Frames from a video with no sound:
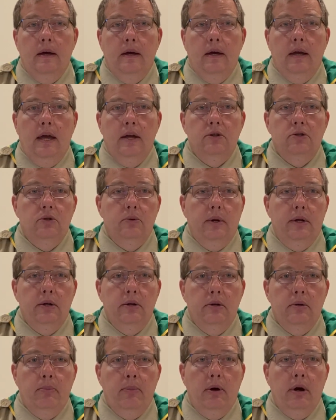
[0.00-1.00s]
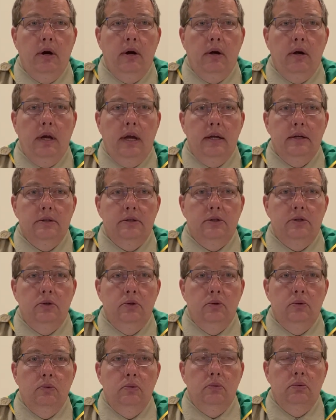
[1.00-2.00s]
as you enter the park as
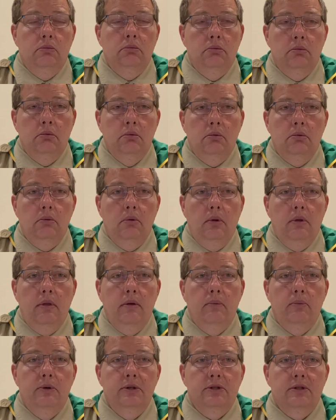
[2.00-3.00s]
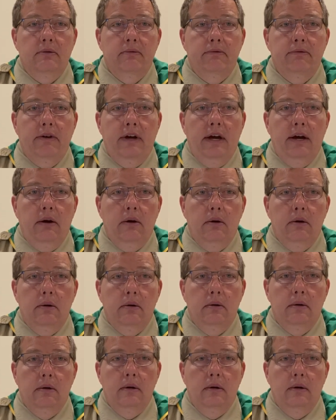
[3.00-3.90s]
to the risk of fire.